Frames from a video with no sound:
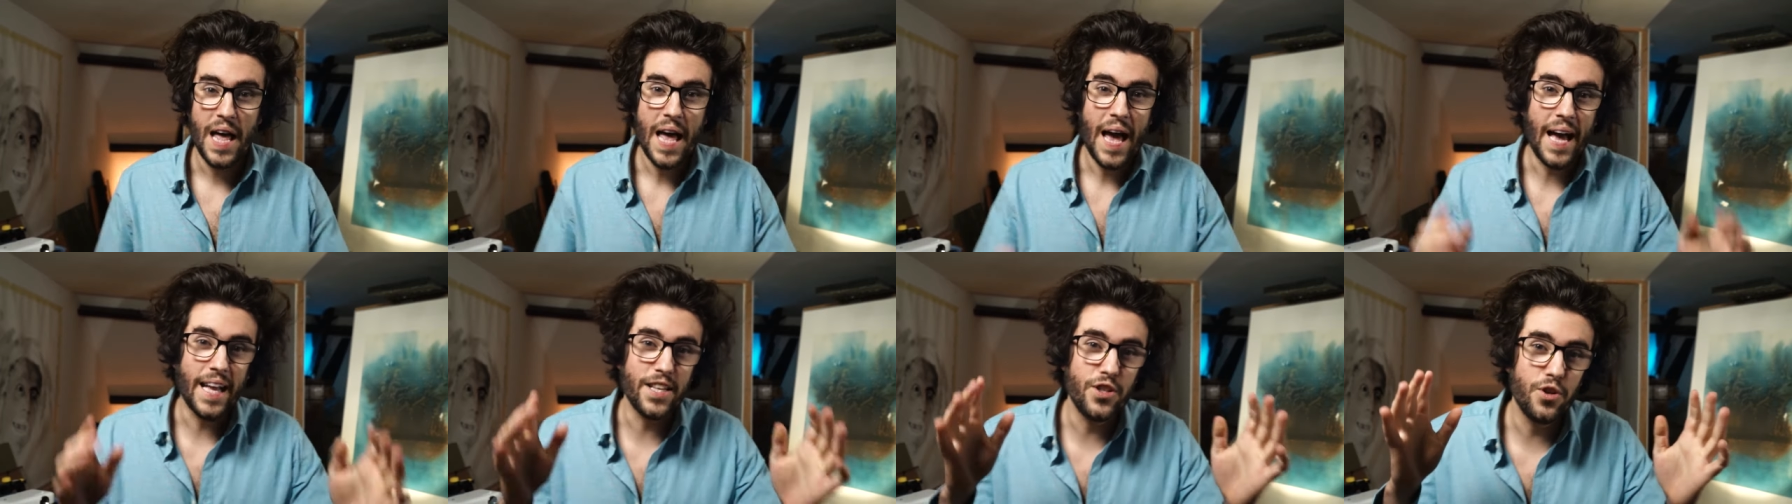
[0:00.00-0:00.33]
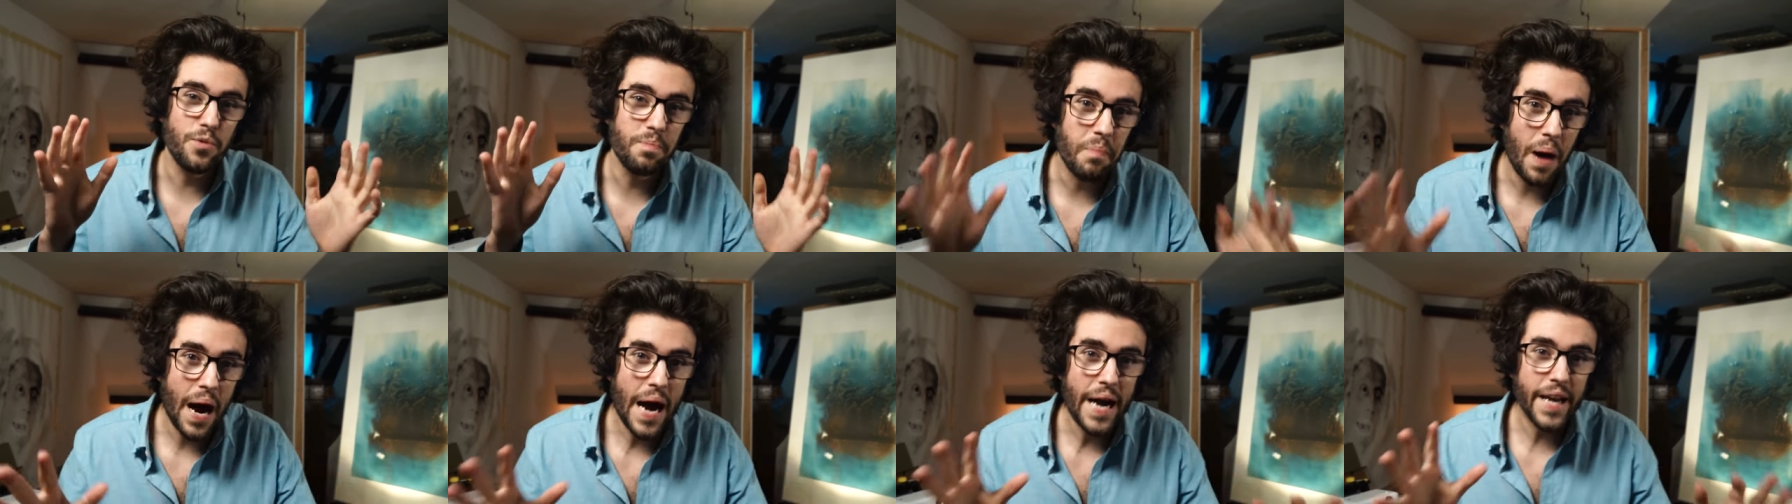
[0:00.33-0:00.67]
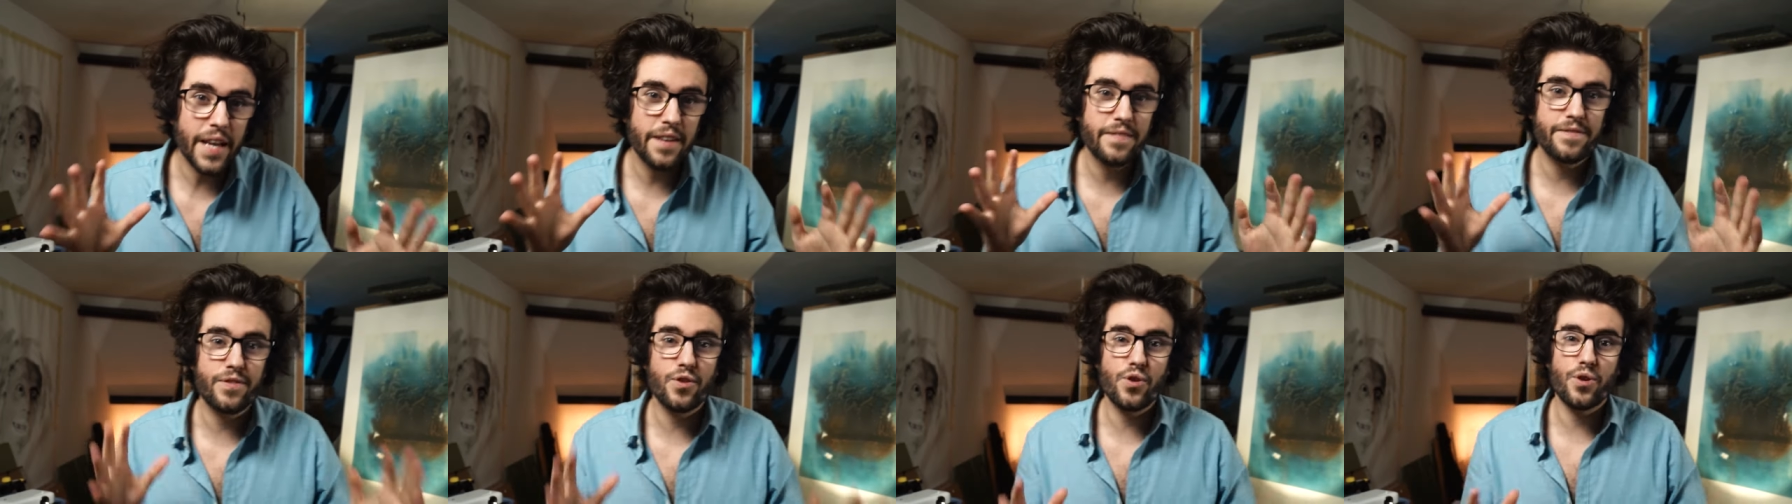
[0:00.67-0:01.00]
and you might
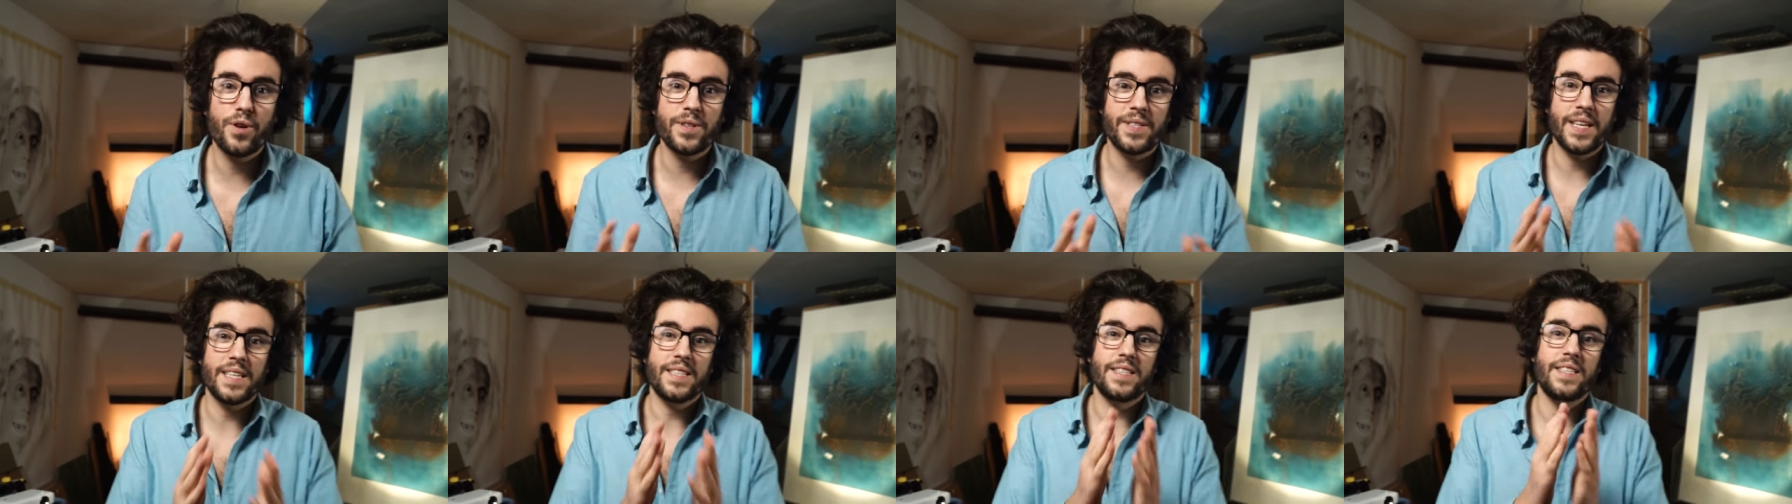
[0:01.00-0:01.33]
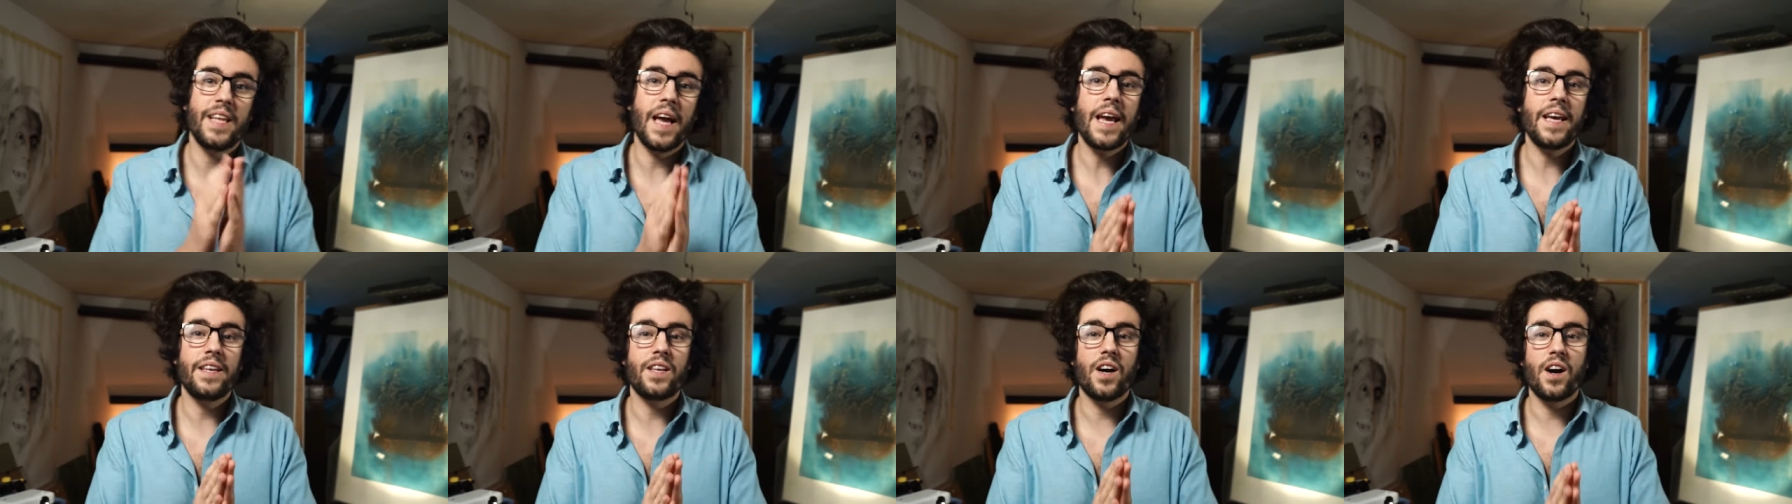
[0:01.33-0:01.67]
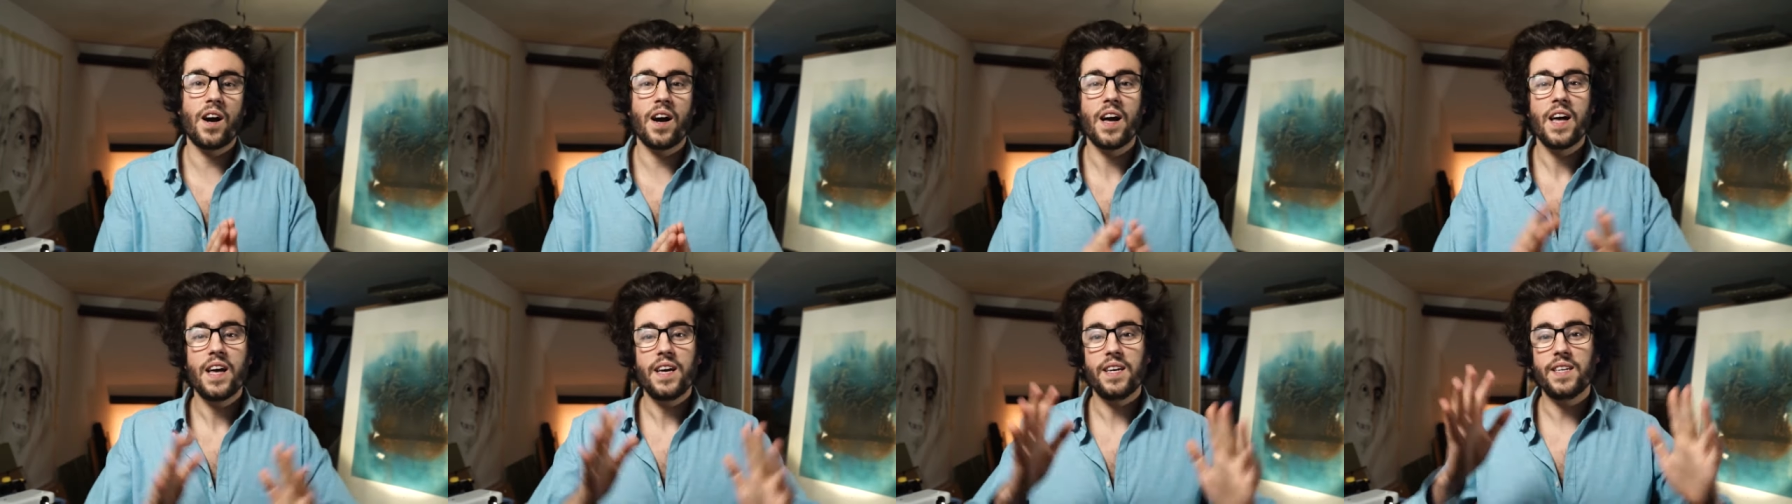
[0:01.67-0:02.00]
have heard that
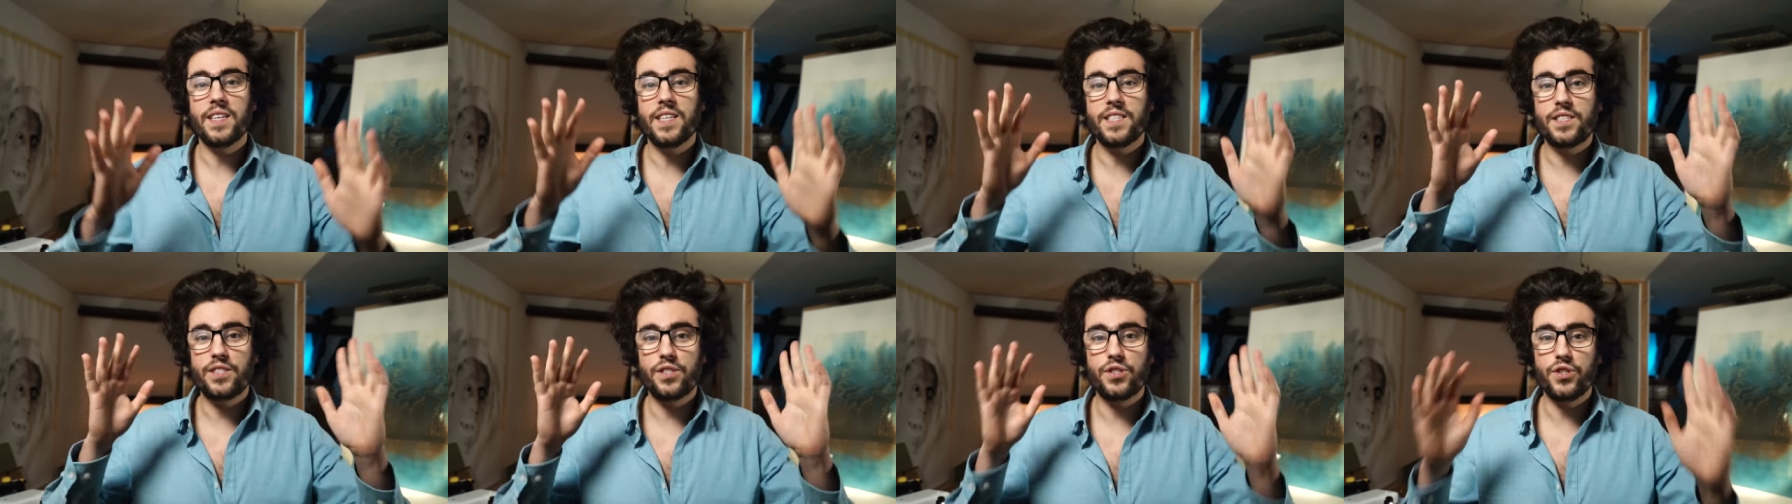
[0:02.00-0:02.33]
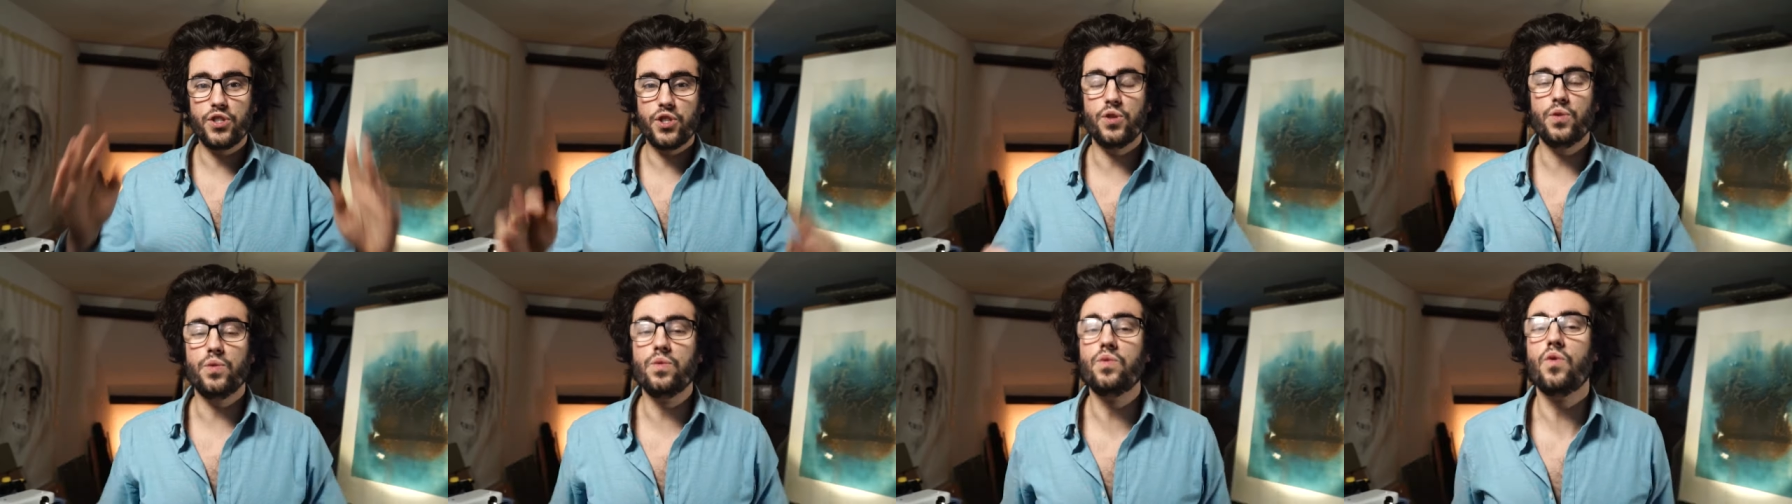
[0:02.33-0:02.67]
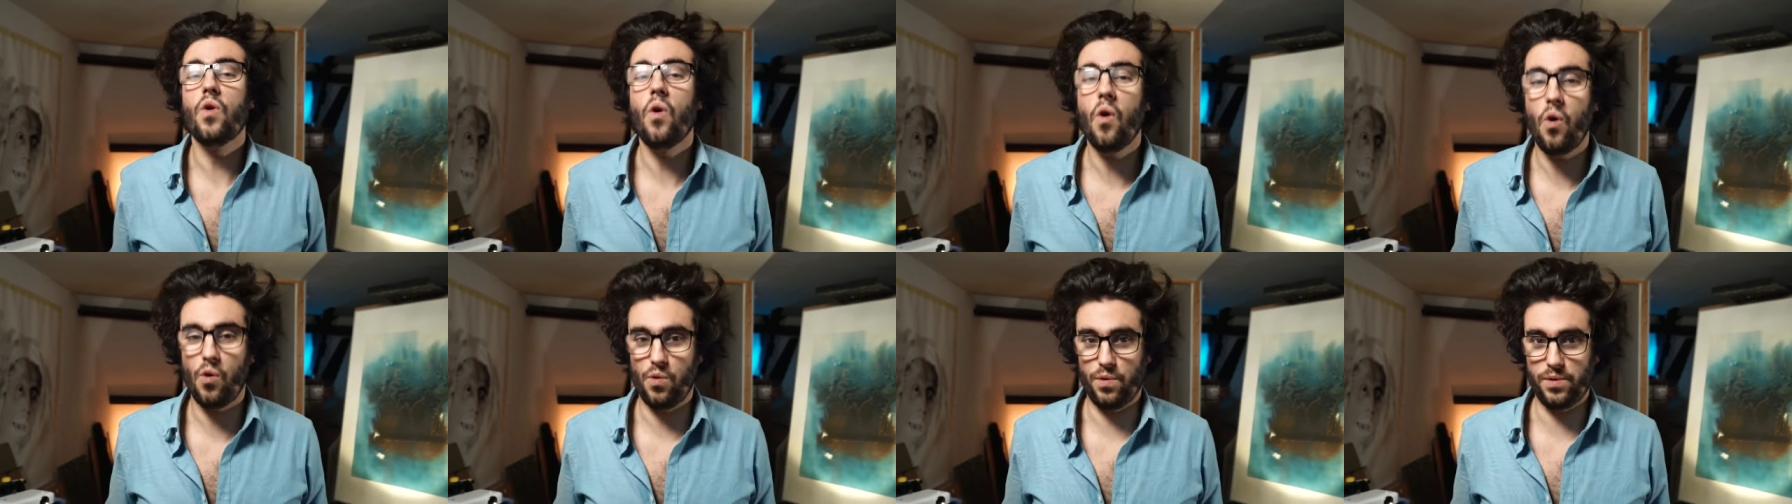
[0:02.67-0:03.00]
data is the new
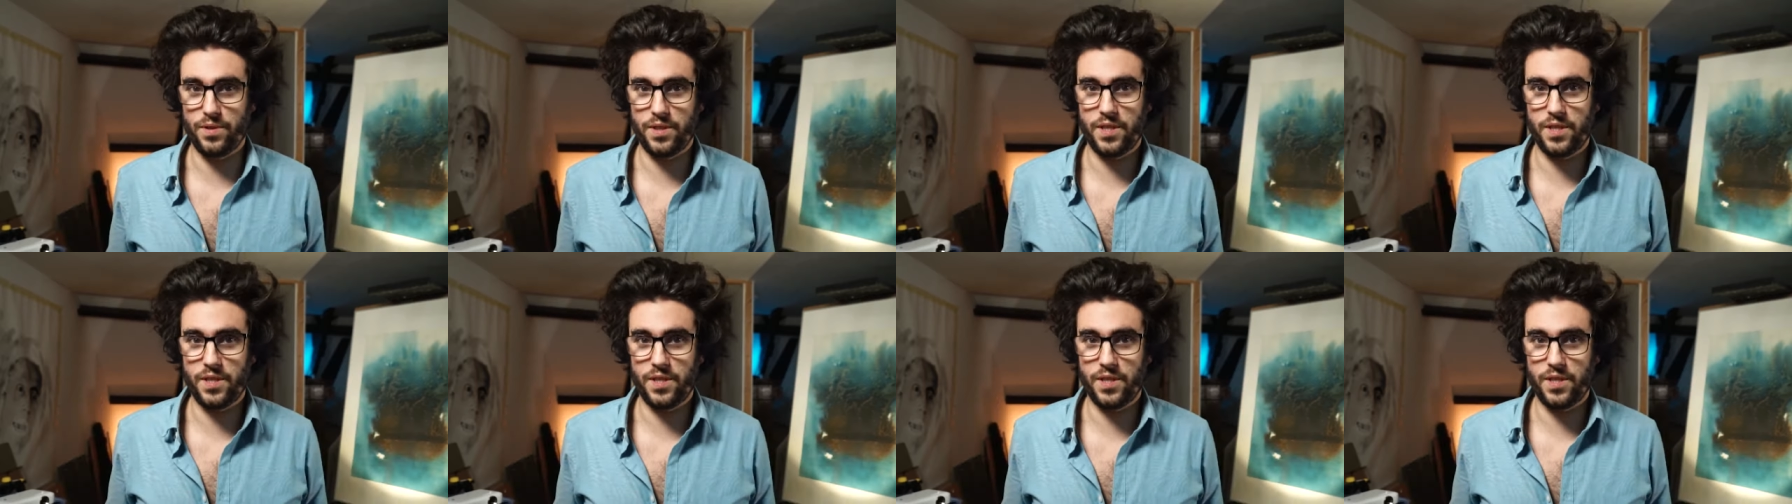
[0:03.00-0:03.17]
gold.